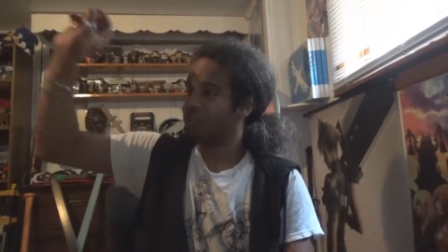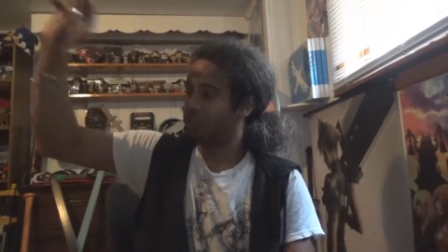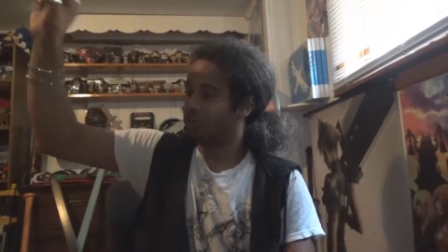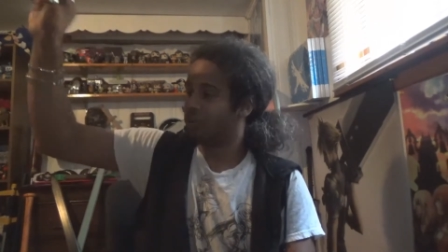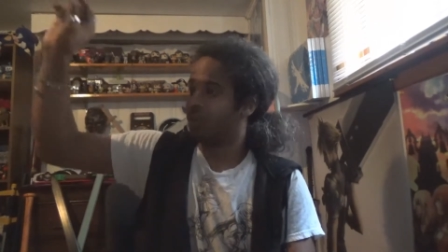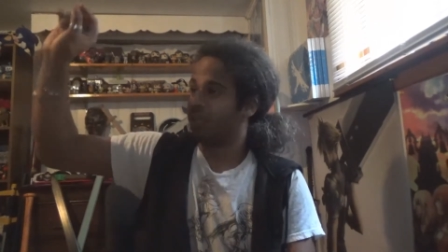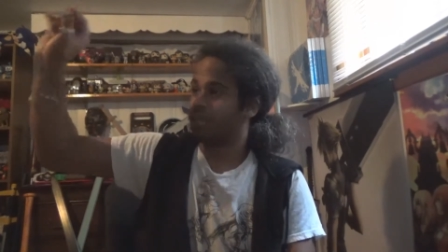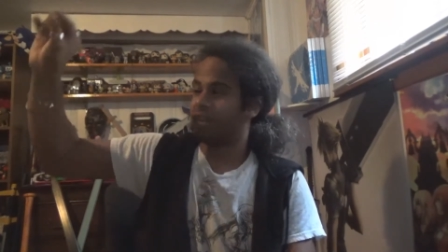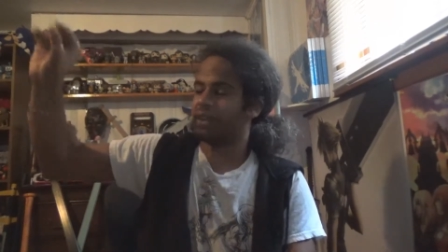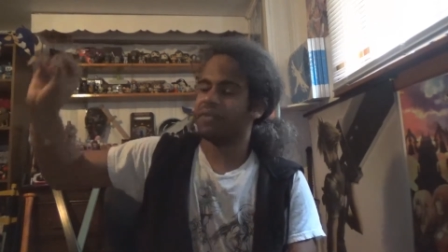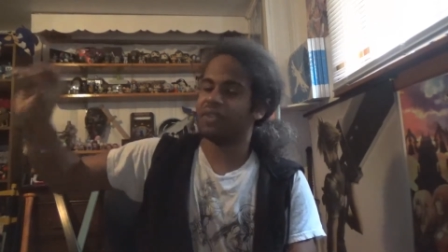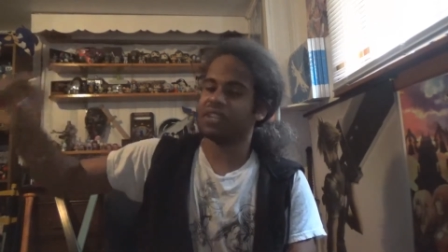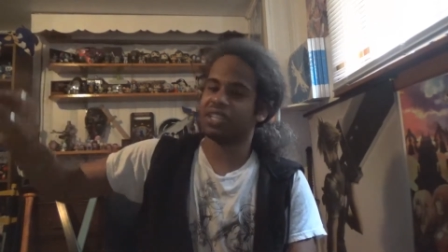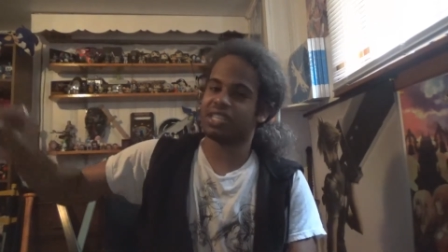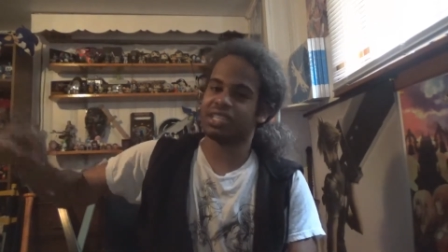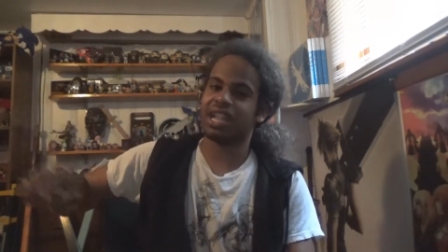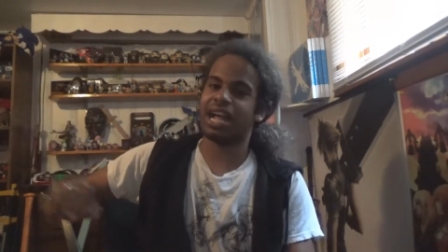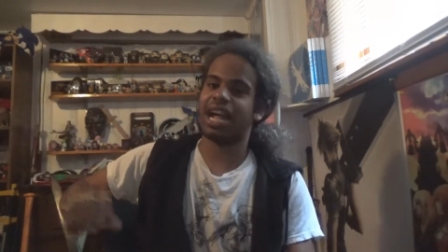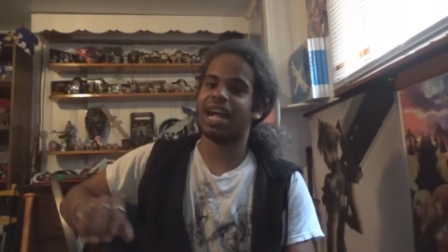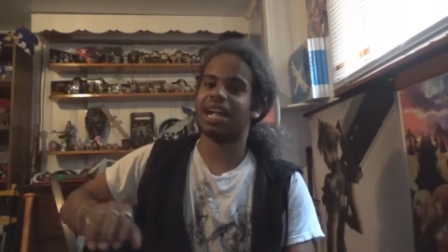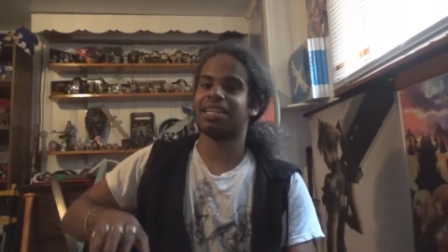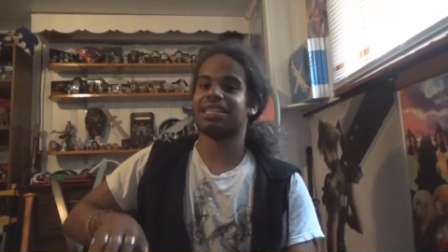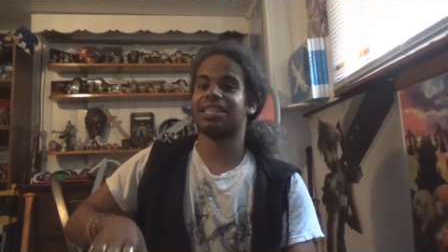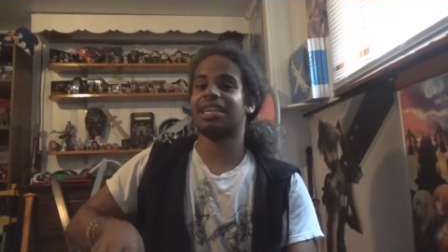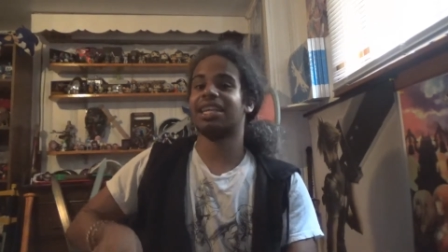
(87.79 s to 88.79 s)
to the different
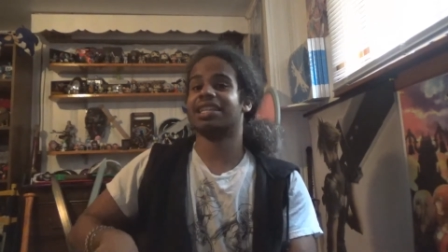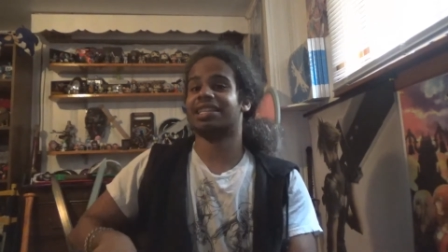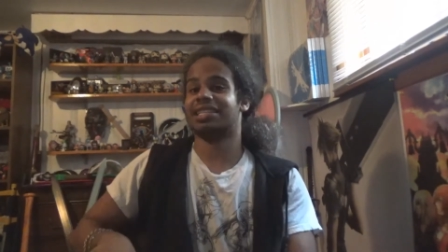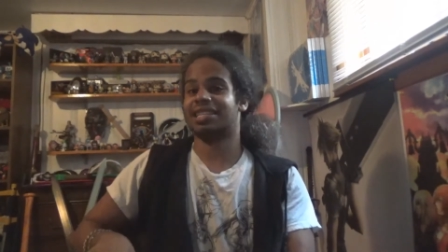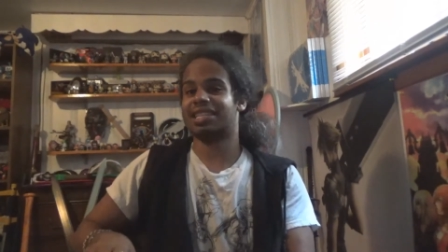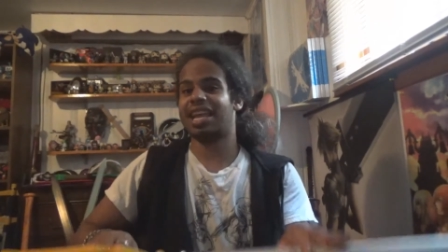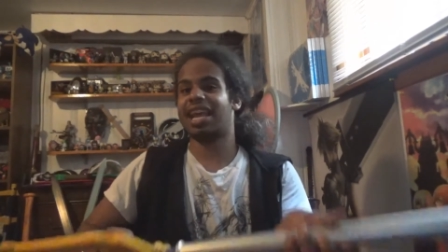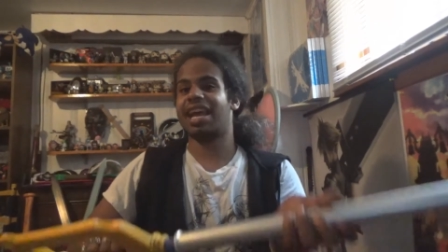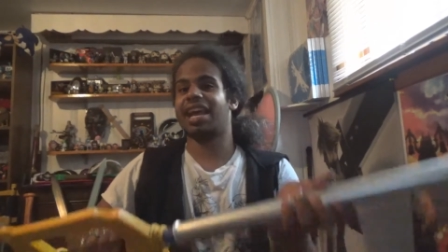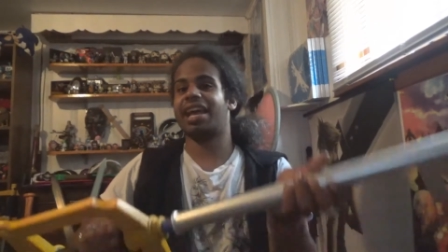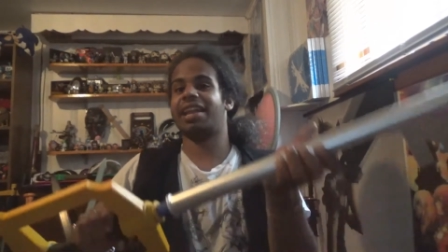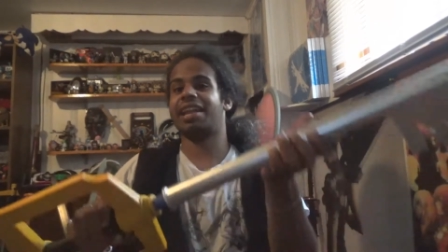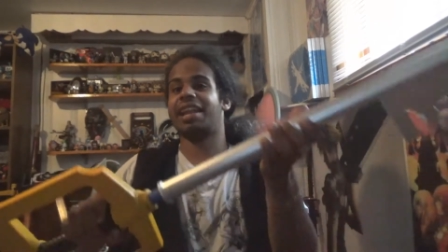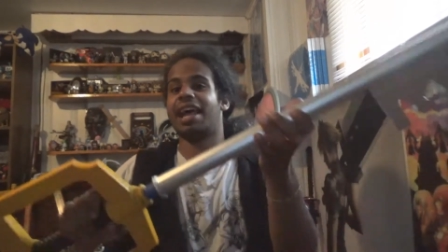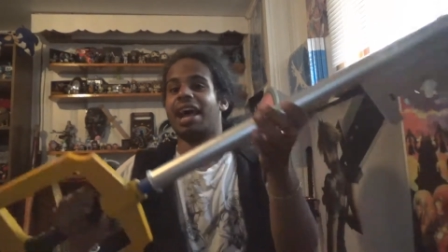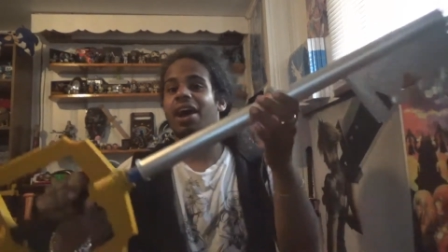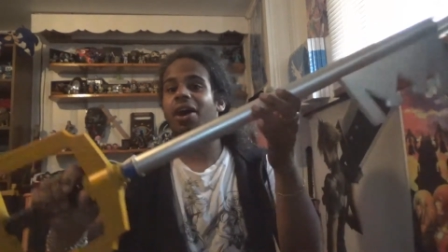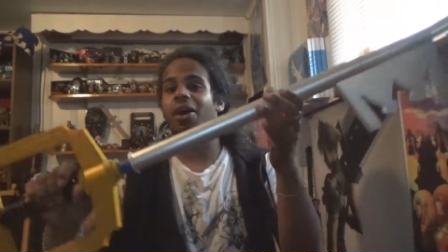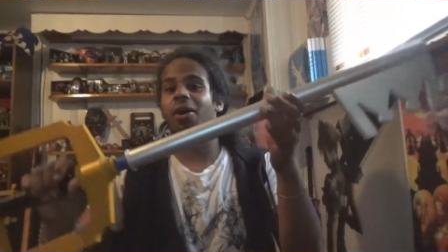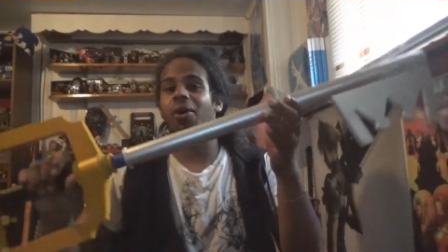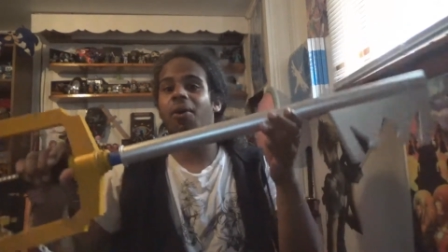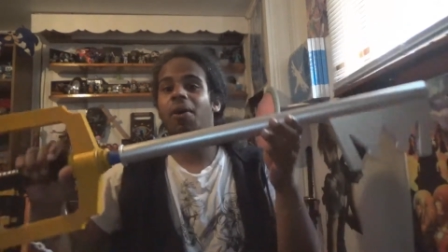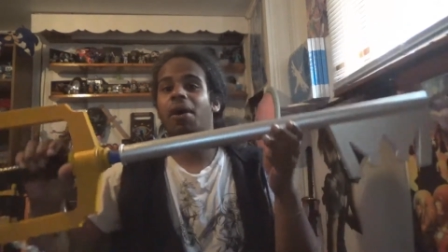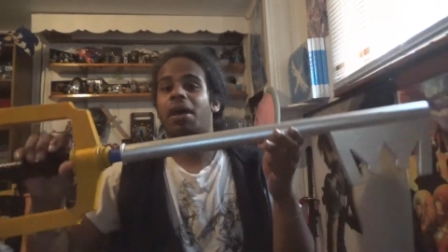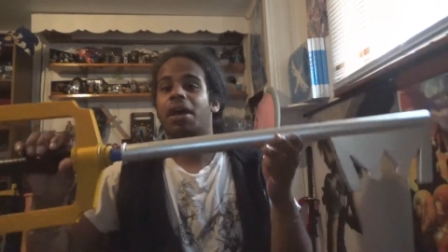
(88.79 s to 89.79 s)
slots. Instead,
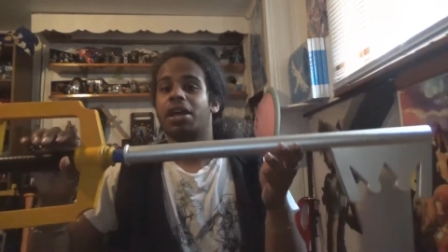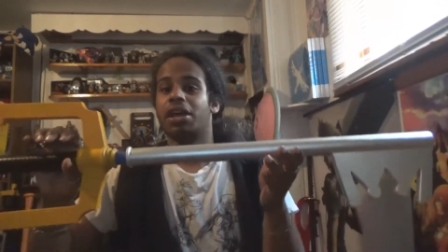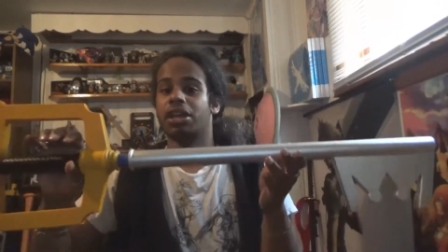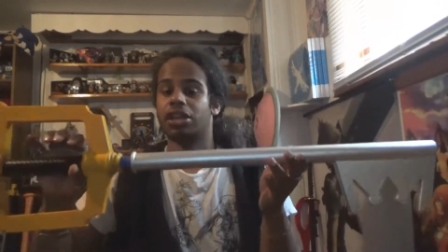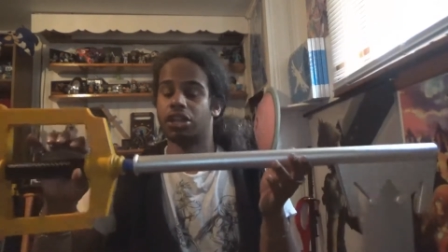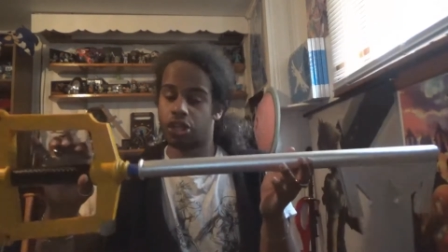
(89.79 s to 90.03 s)
now